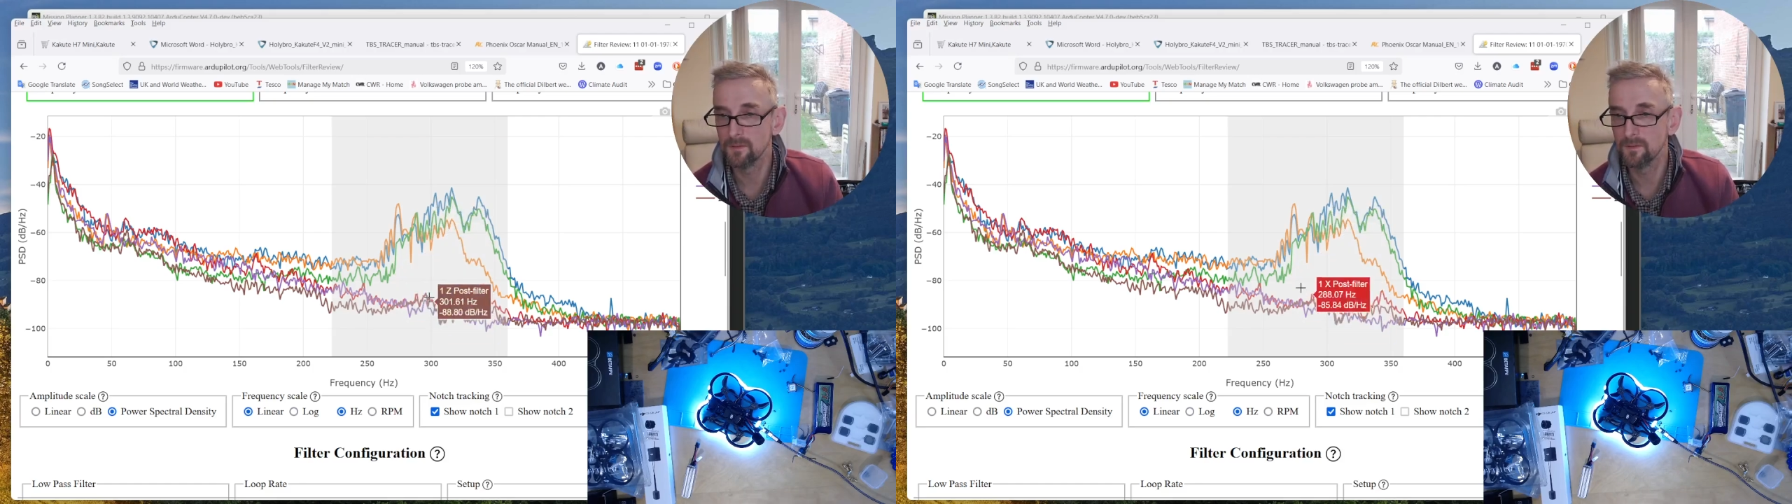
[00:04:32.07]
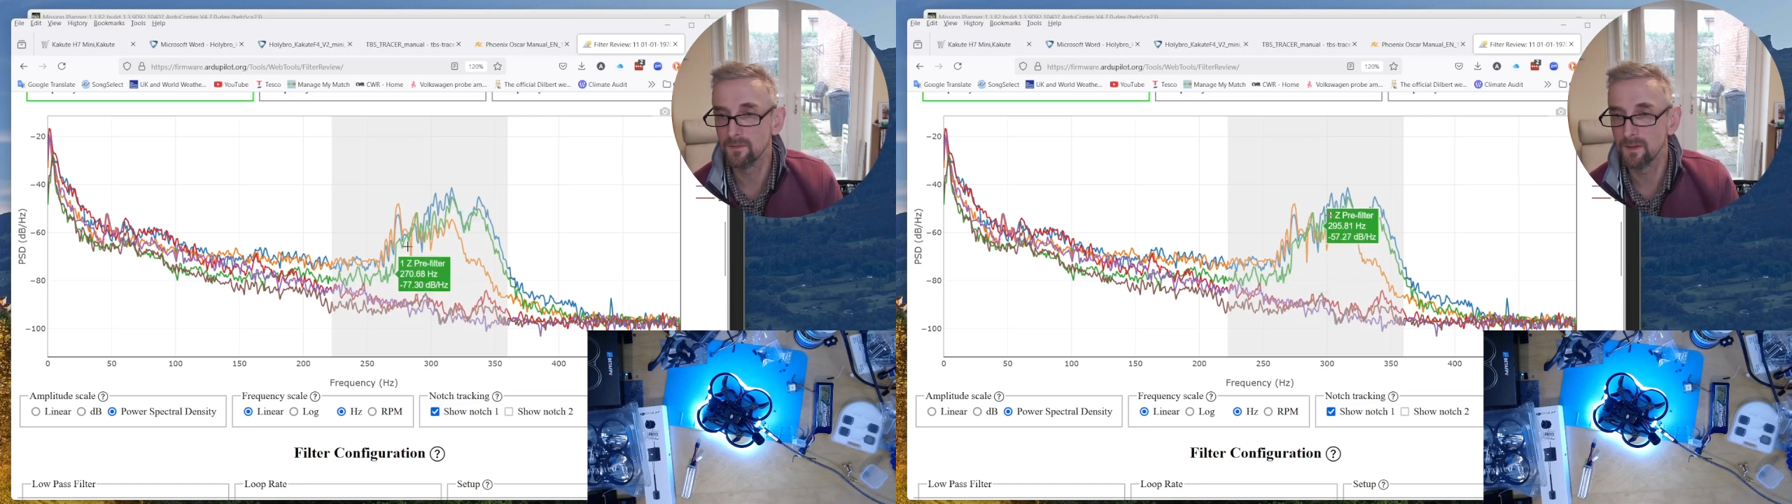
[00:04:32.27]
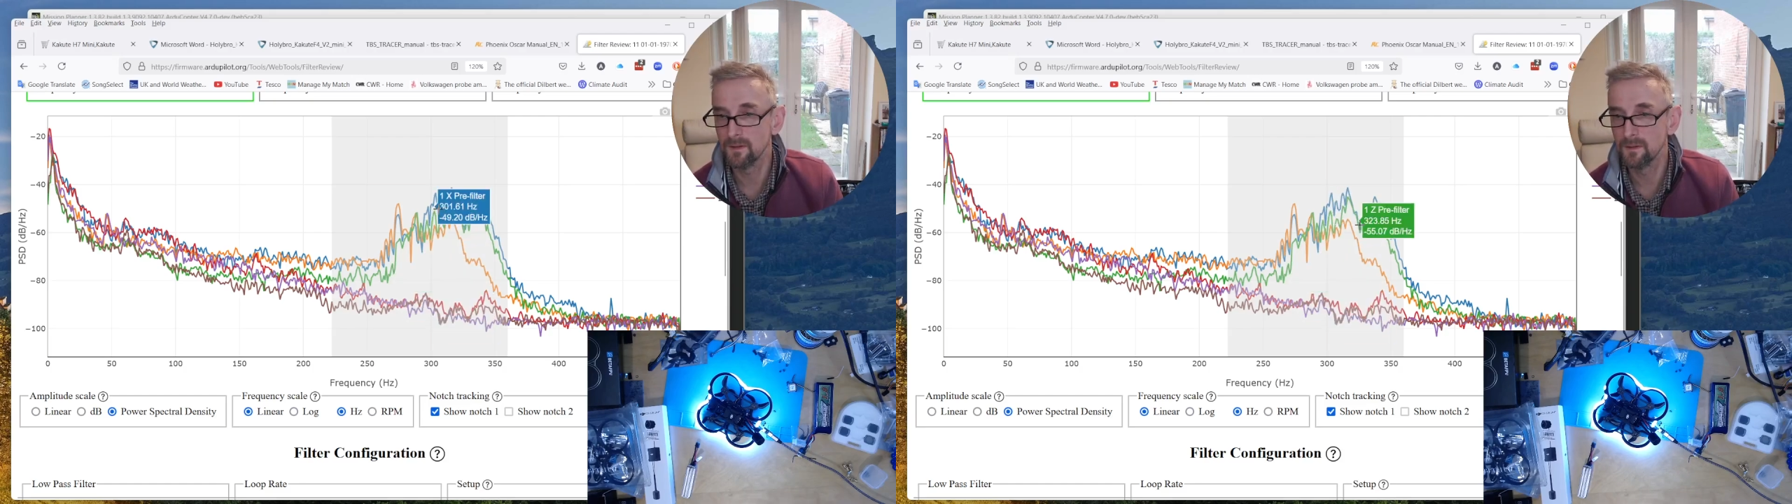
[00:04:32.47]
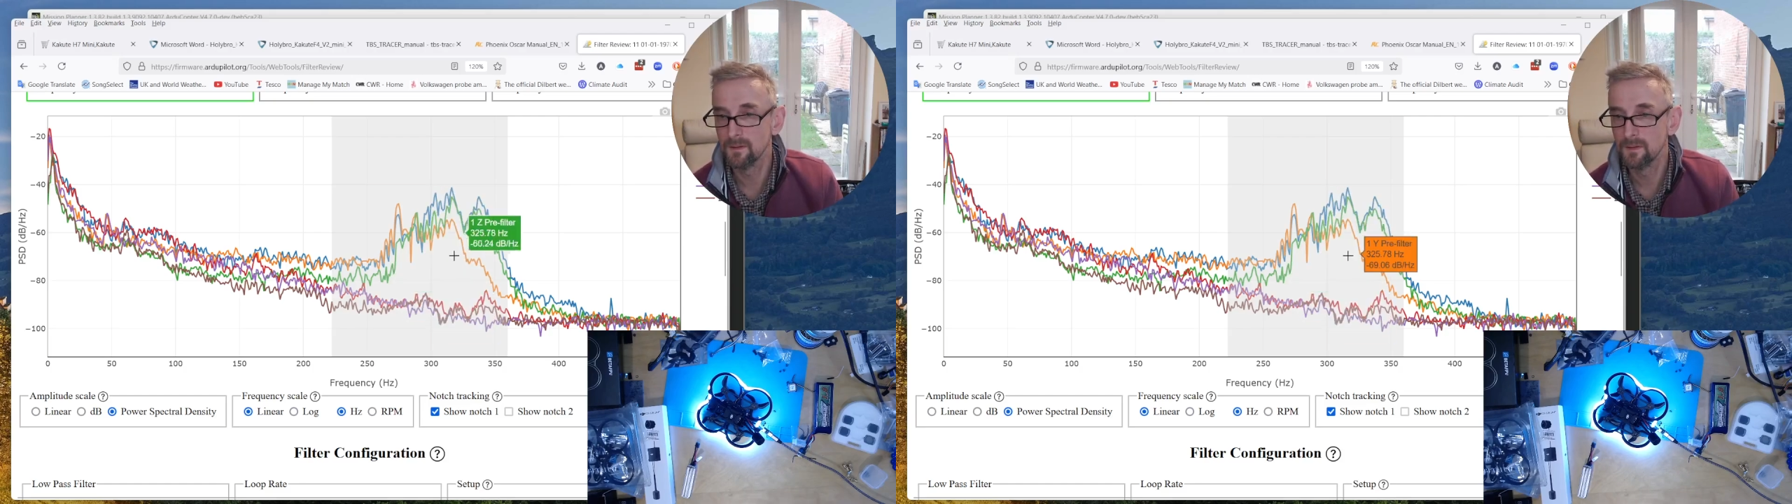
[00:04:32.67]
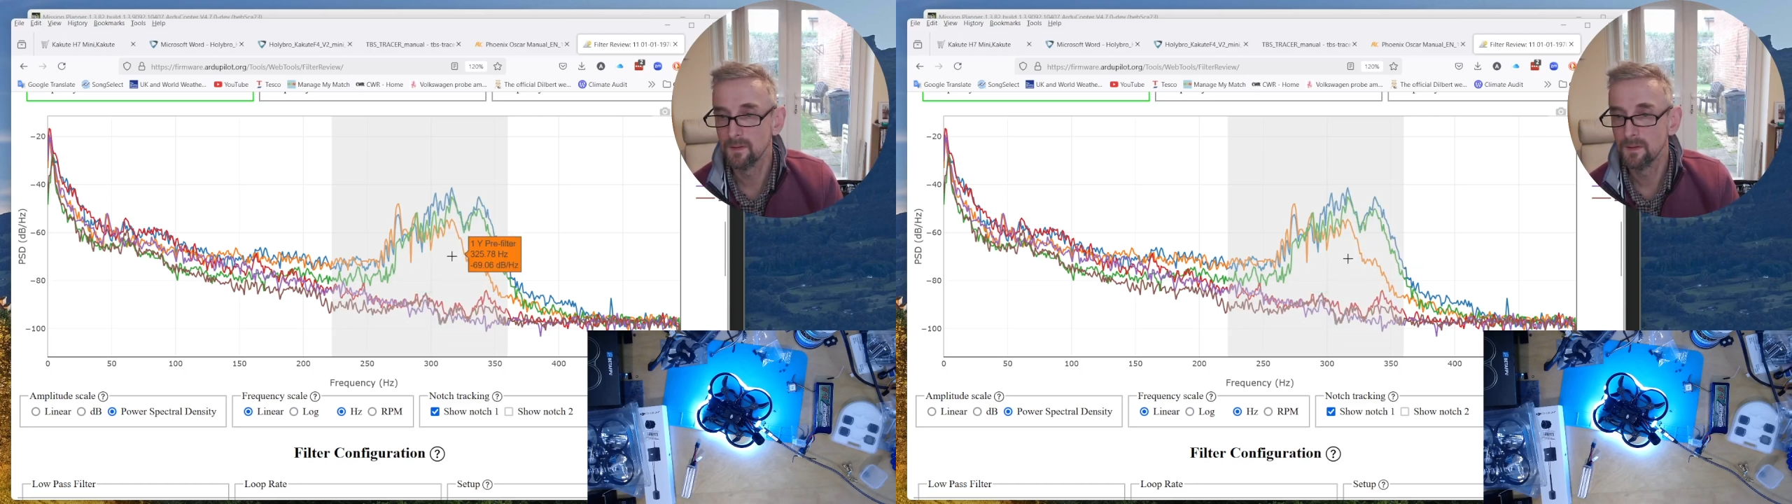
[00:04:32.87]
So
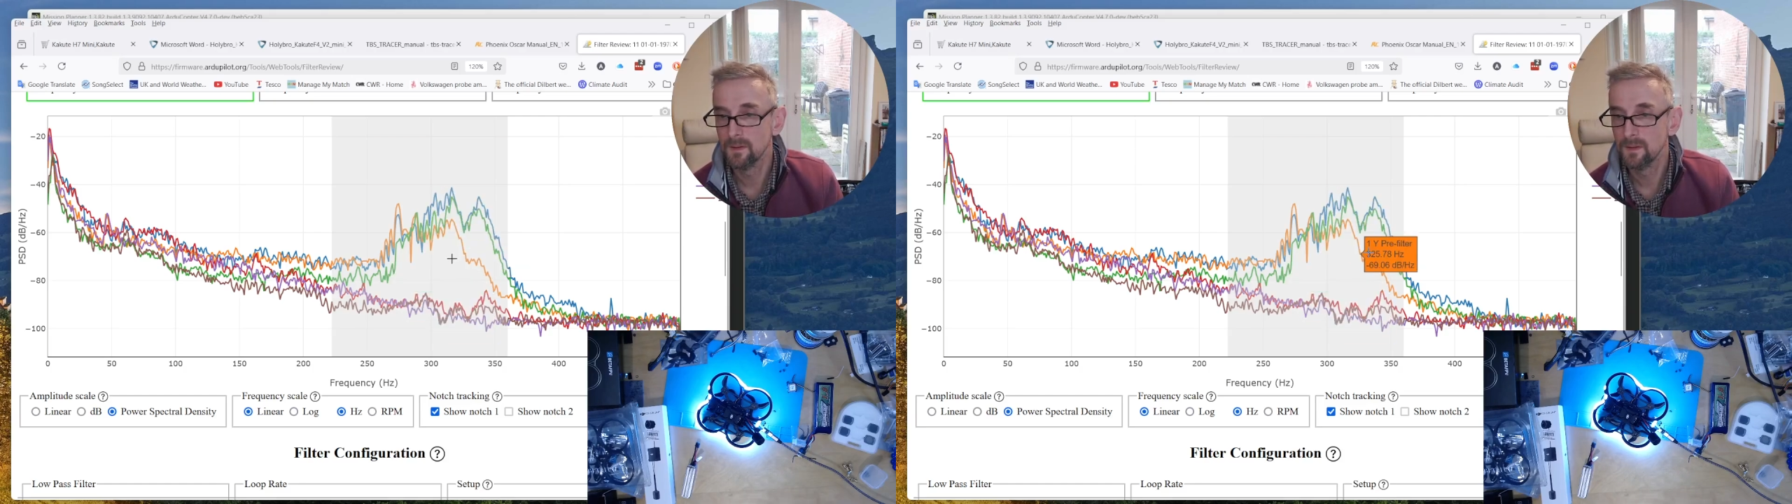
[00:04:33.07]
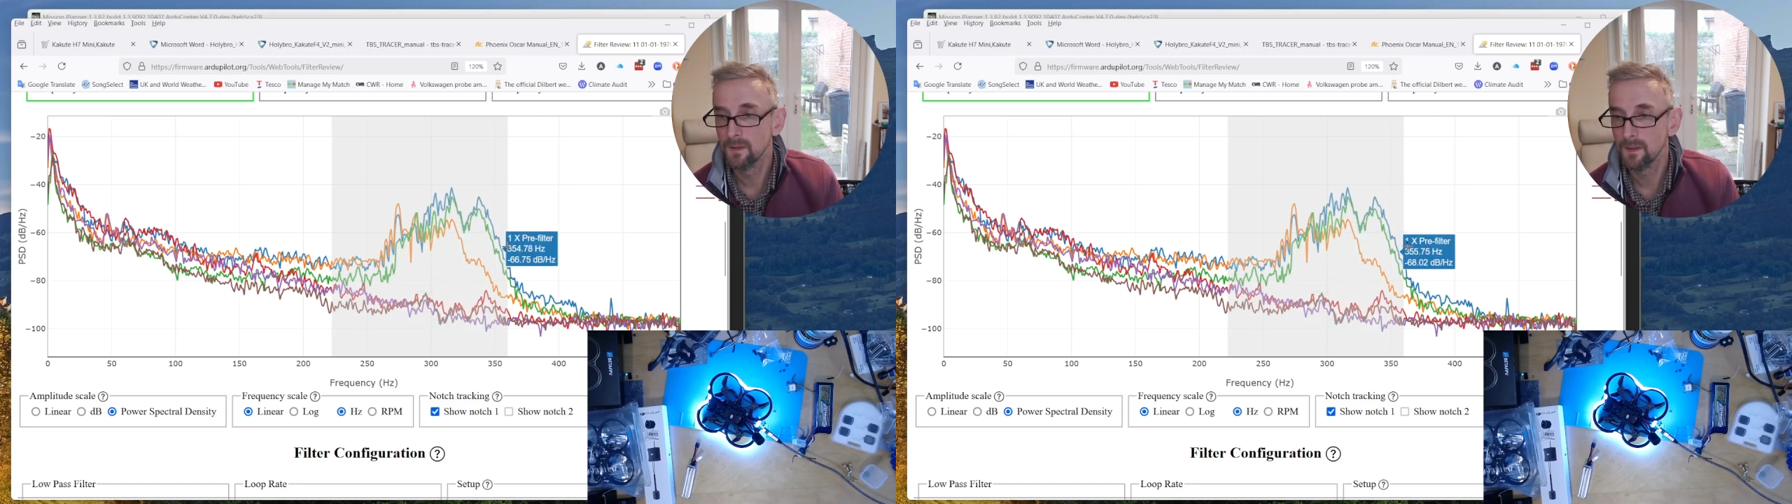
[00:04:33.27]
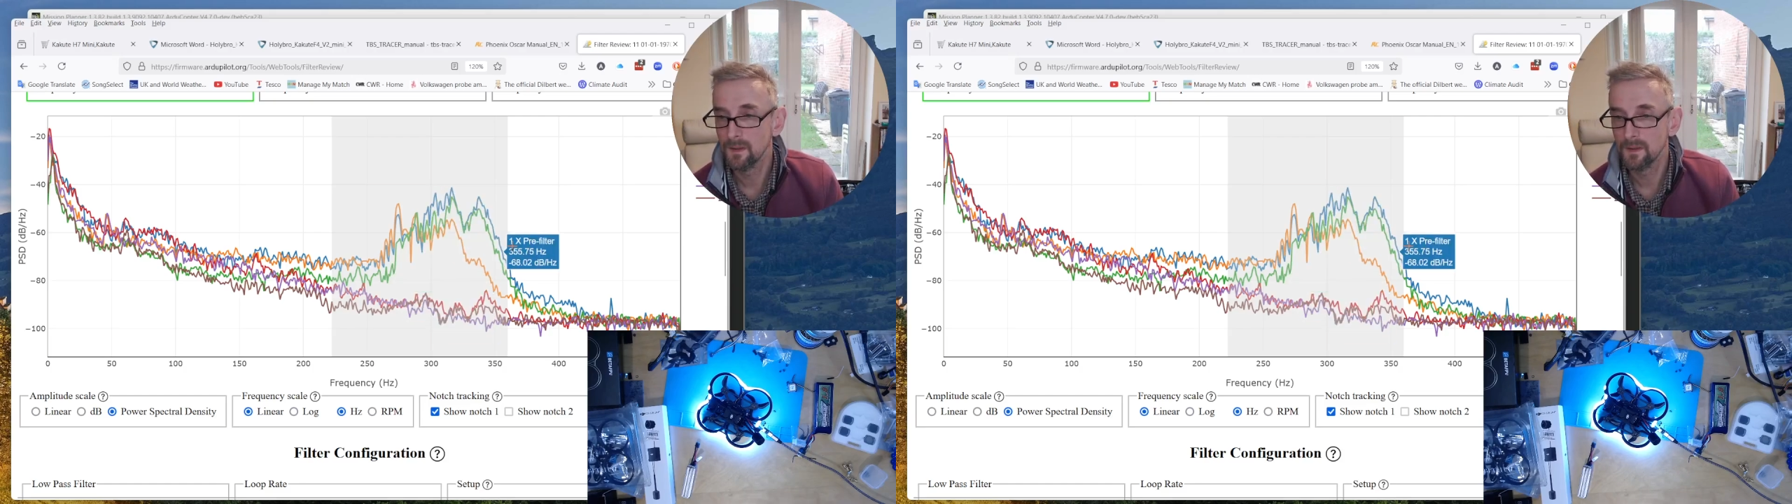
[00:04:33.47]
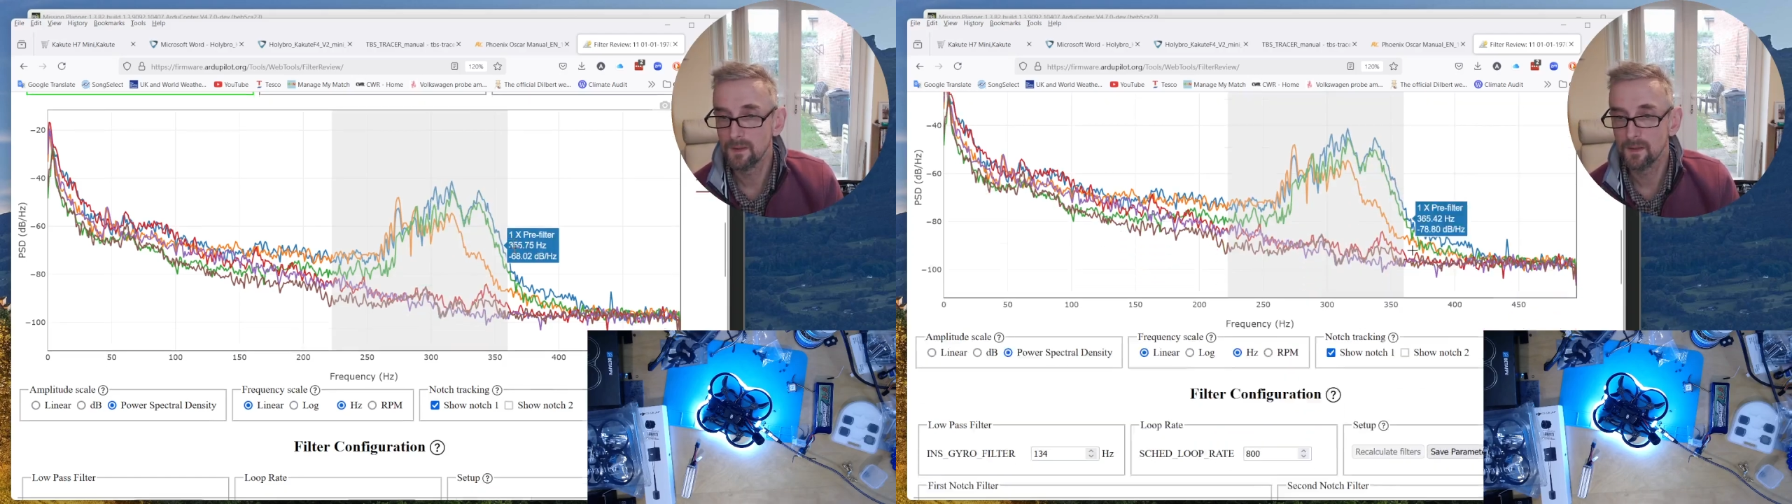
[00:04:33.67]
that